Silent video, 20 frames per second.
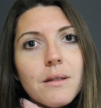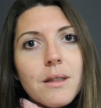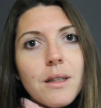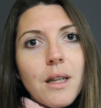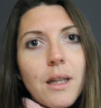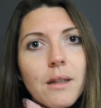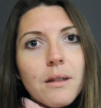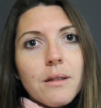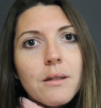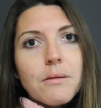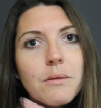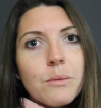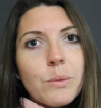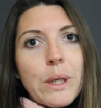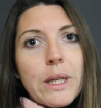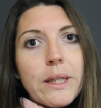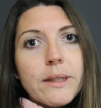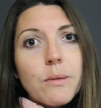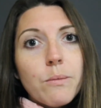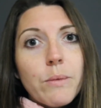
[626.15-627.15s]
like
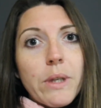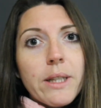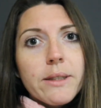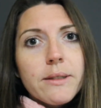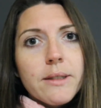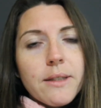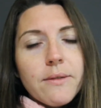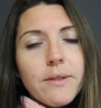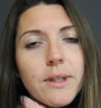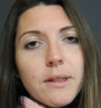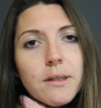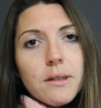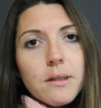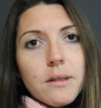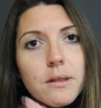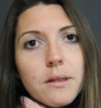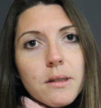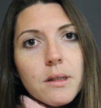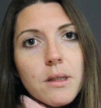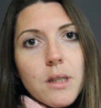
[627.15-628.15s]
weeks and weeks in
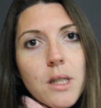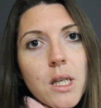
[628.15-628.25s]
advance,